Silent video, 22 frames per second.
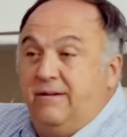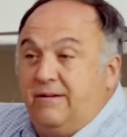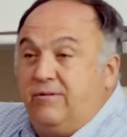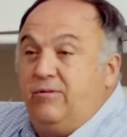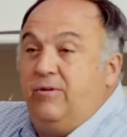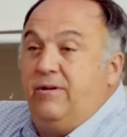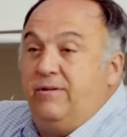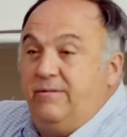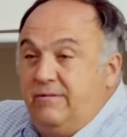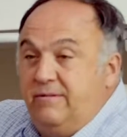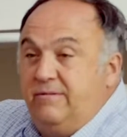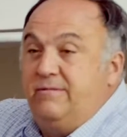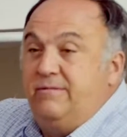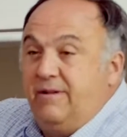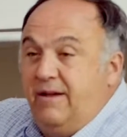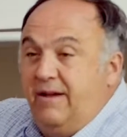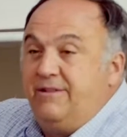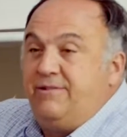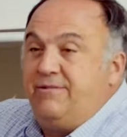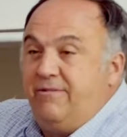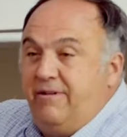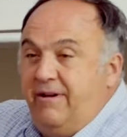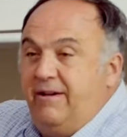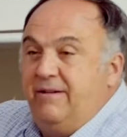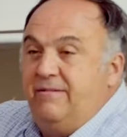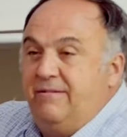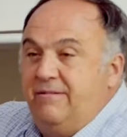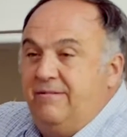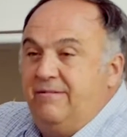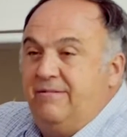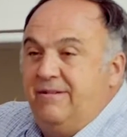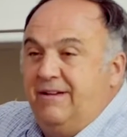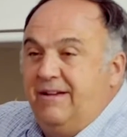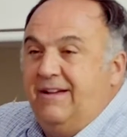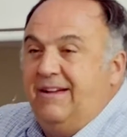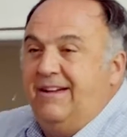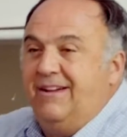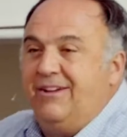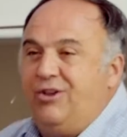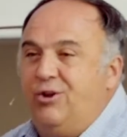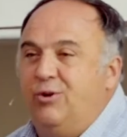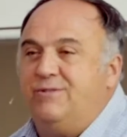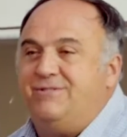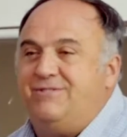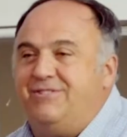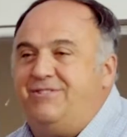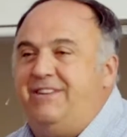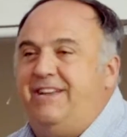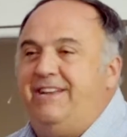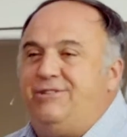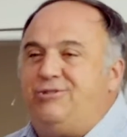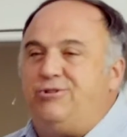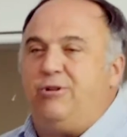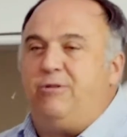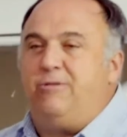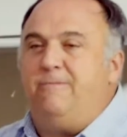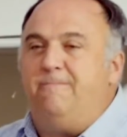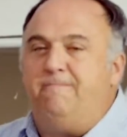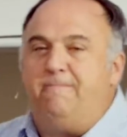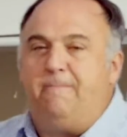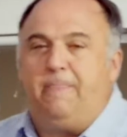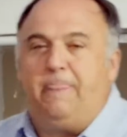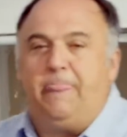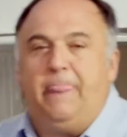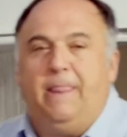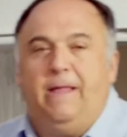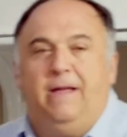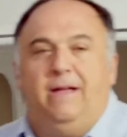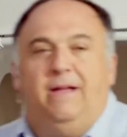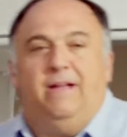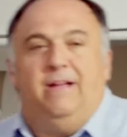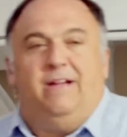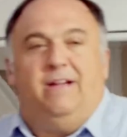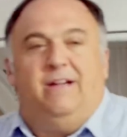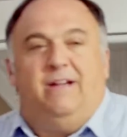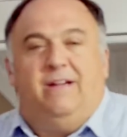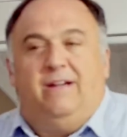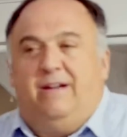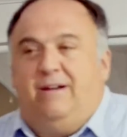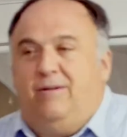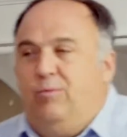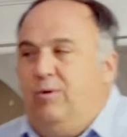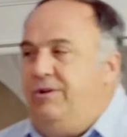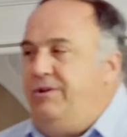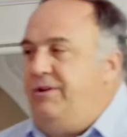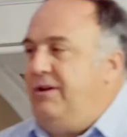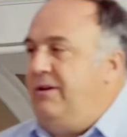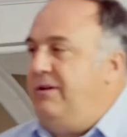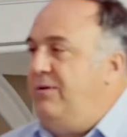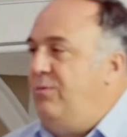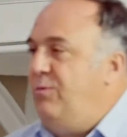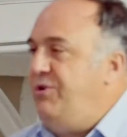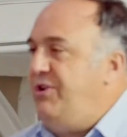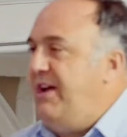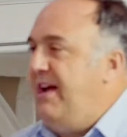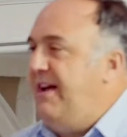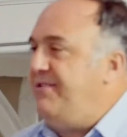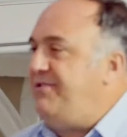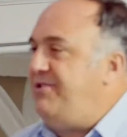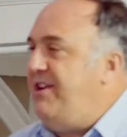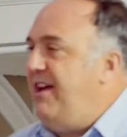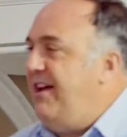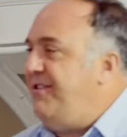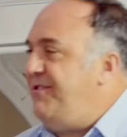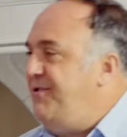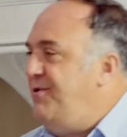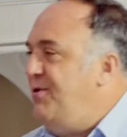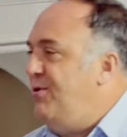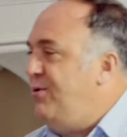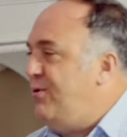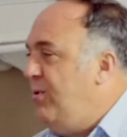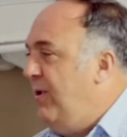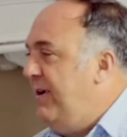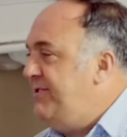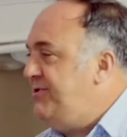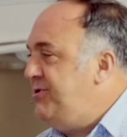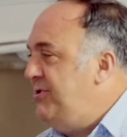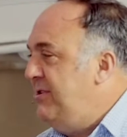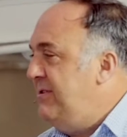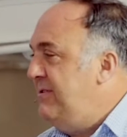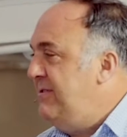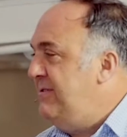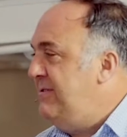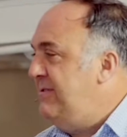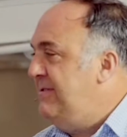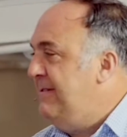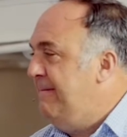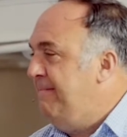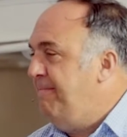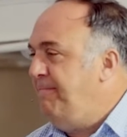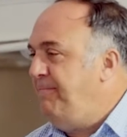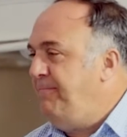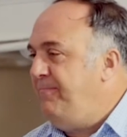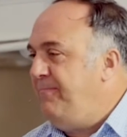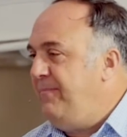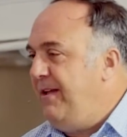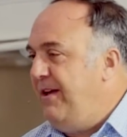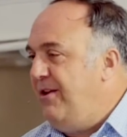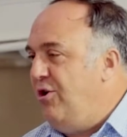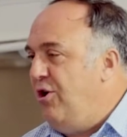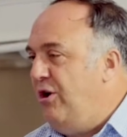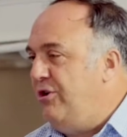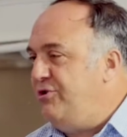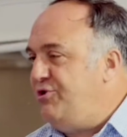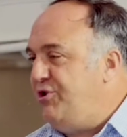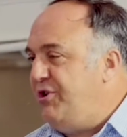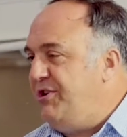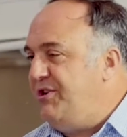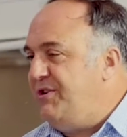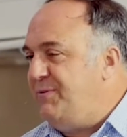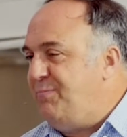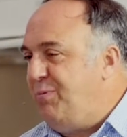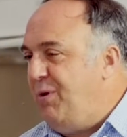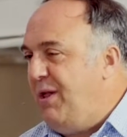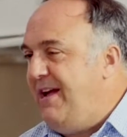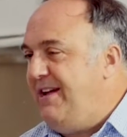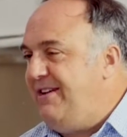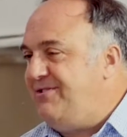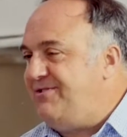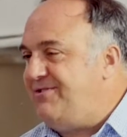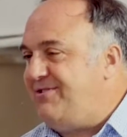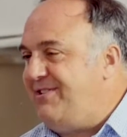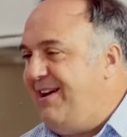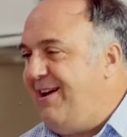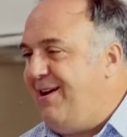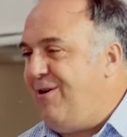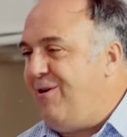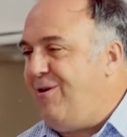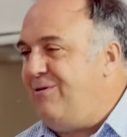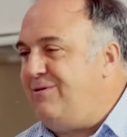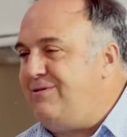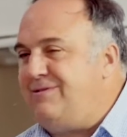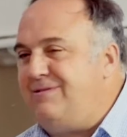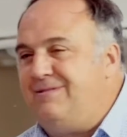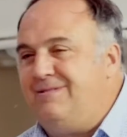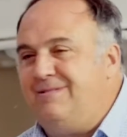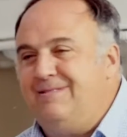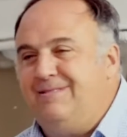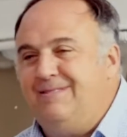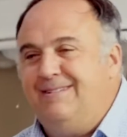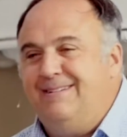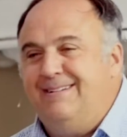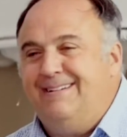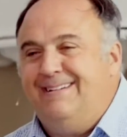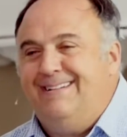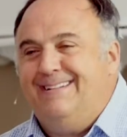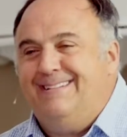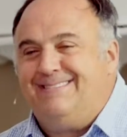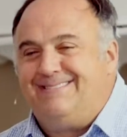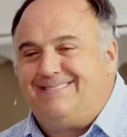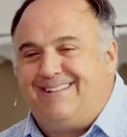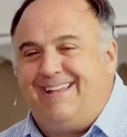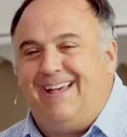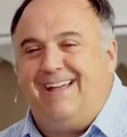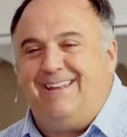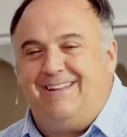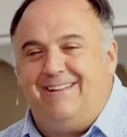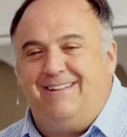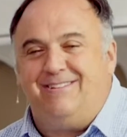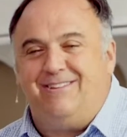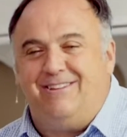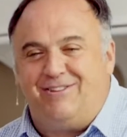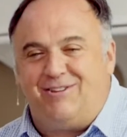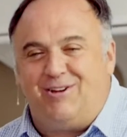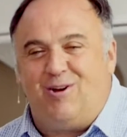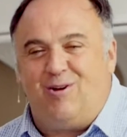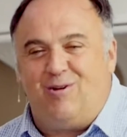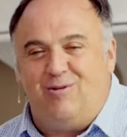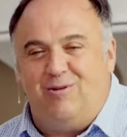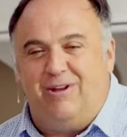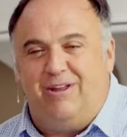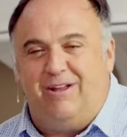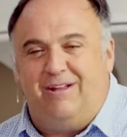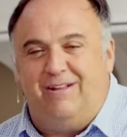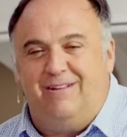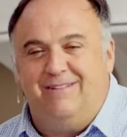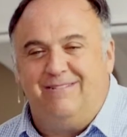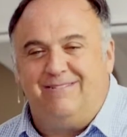Go ahead and nod your head. You know, as a teacher, when you ask yes/no questions, and all you get is blank stares, it's kind of disheartening.